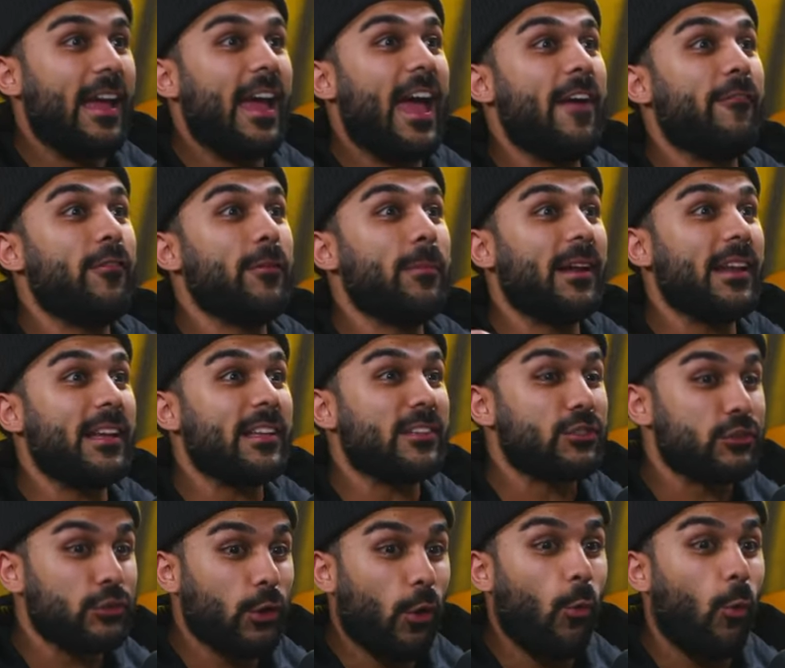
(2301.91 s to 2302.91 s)
everybody is
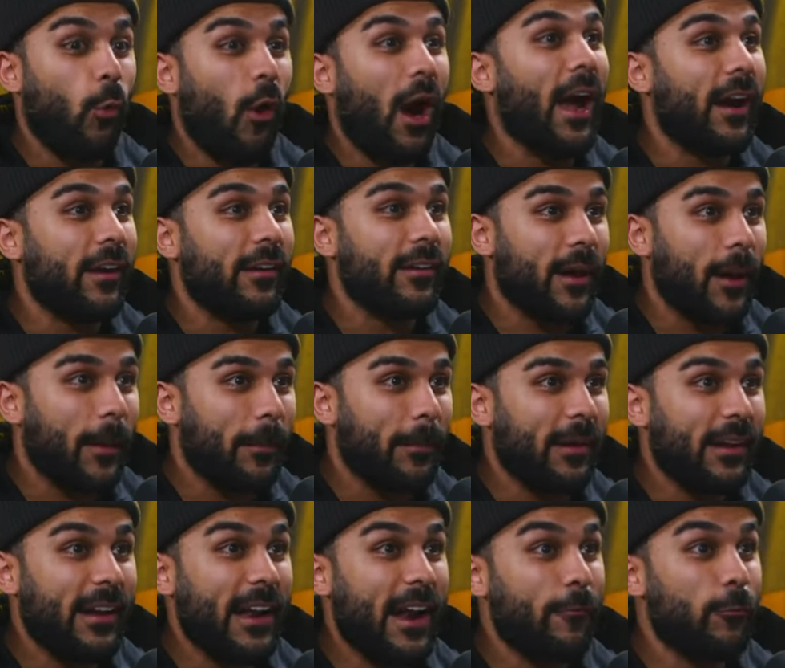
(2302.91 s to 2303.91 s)
so wired up
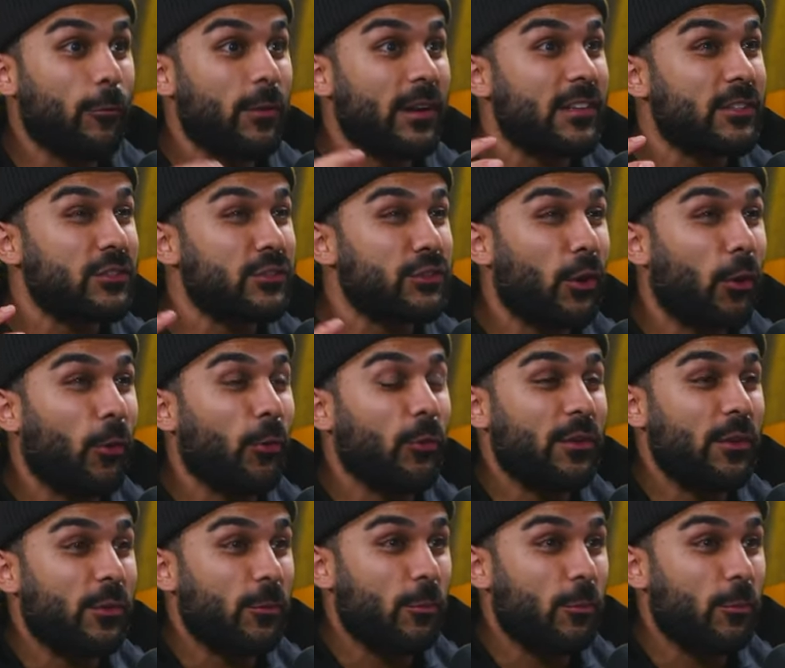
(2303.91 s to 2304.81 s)
and everyone is so